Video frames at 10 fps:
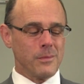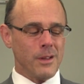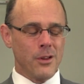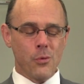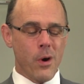
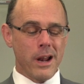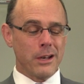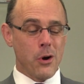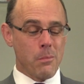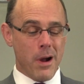And the one I
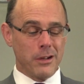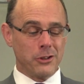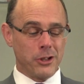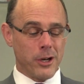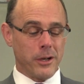don't mind
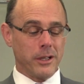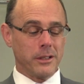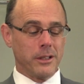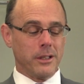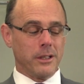sharing,
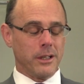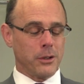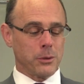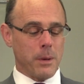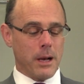and it
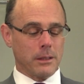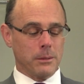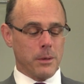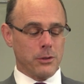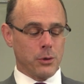goes back to
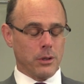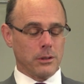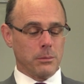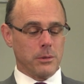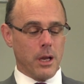my
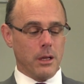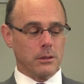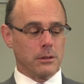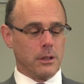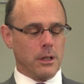journalism
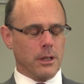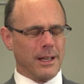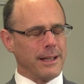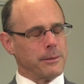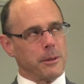days,
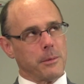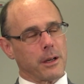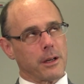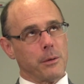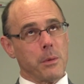and I, I'm not
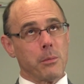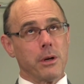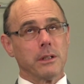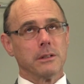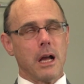going to remember
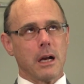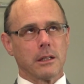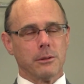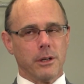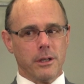it
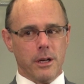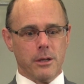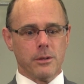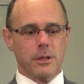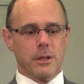exactly right
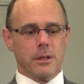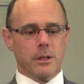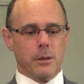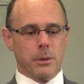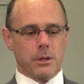now,
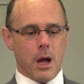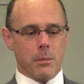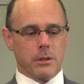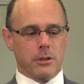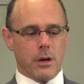um, but
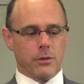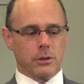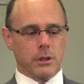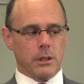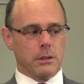Thomas
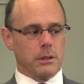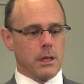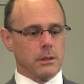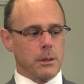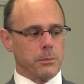Jefferson
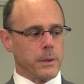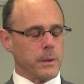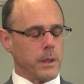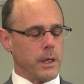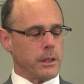said
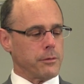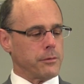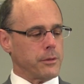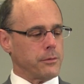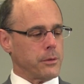something like,
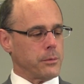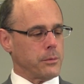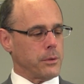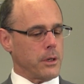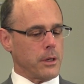if, if it
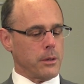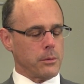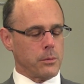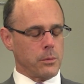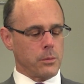uh,
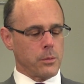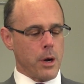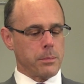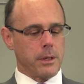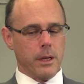were
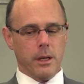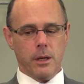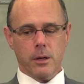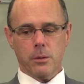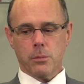up to
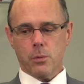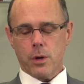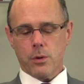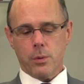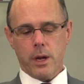him
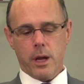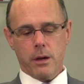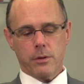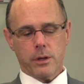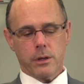whether we
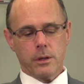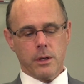have a,